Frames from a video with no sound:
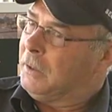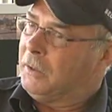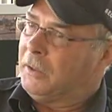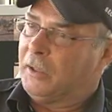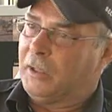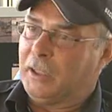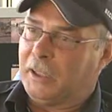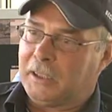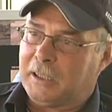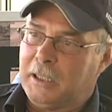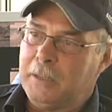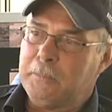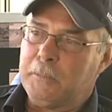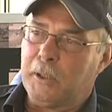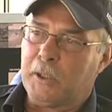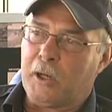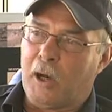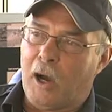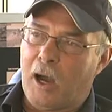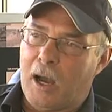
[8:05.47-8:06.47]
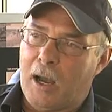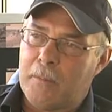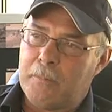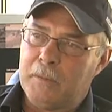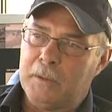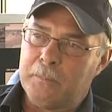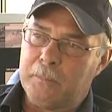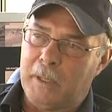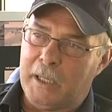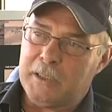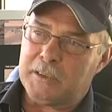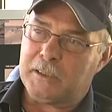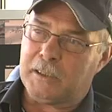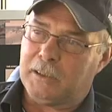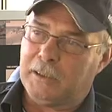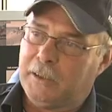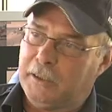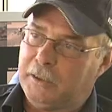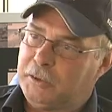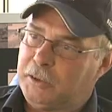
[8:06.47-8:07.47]
You got to keep your calm and
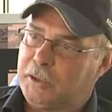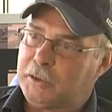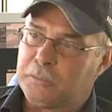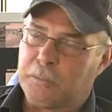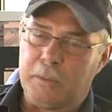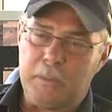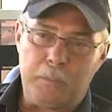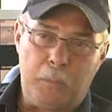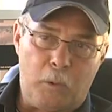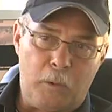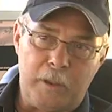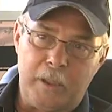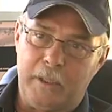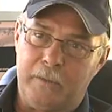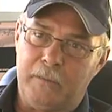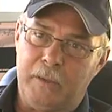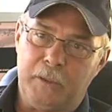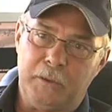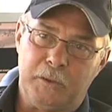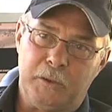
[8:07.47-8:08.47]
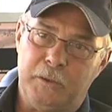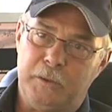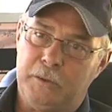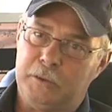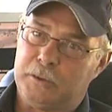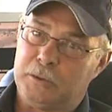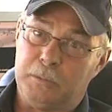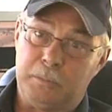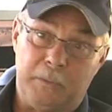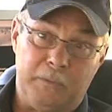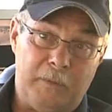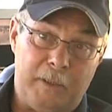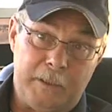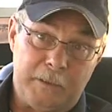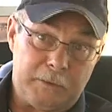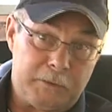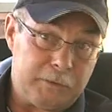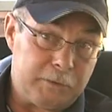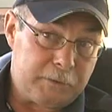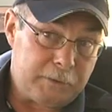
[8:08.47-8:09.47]
basically just report everything to your
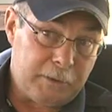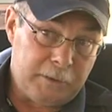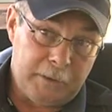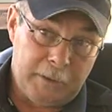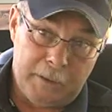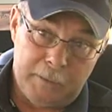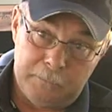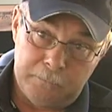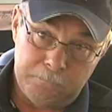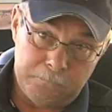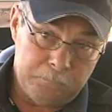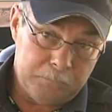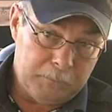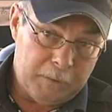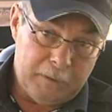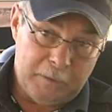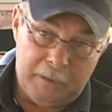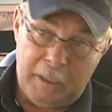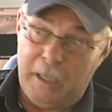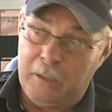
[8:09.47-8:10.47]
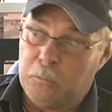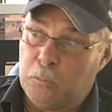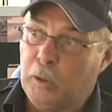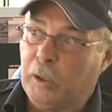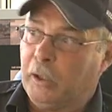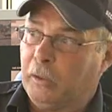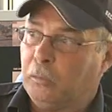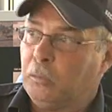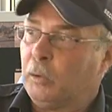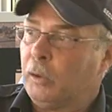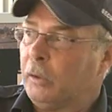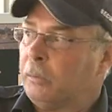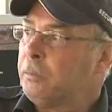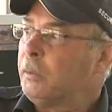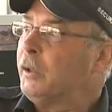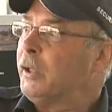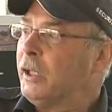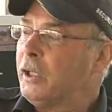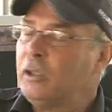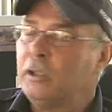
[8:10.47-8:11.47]
supervisors, and we're
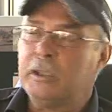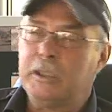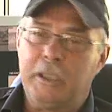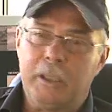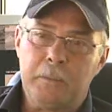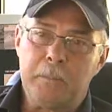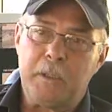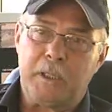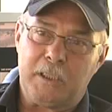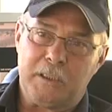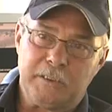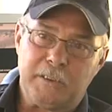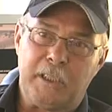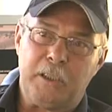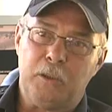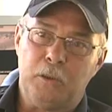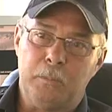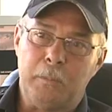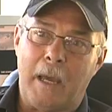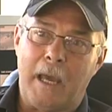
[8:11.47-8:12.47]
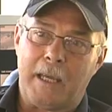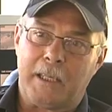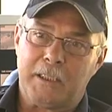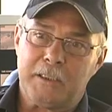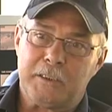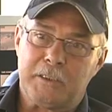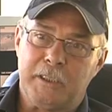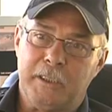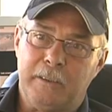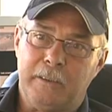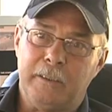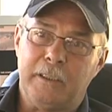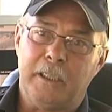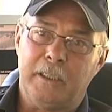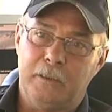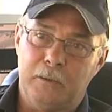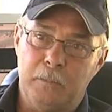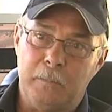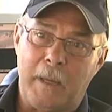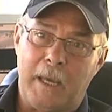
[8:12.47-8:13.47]
pretty good here because they do back us here and they
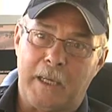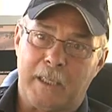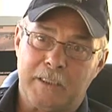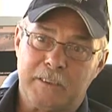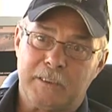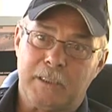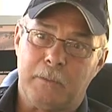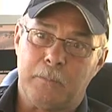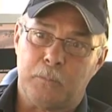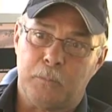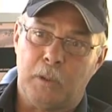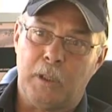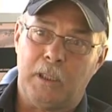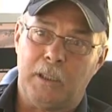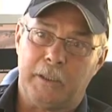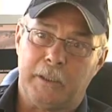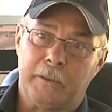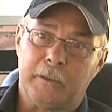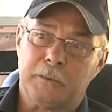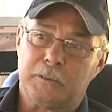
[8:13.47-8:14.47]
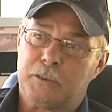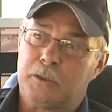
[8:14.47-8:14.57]
do back us up well here.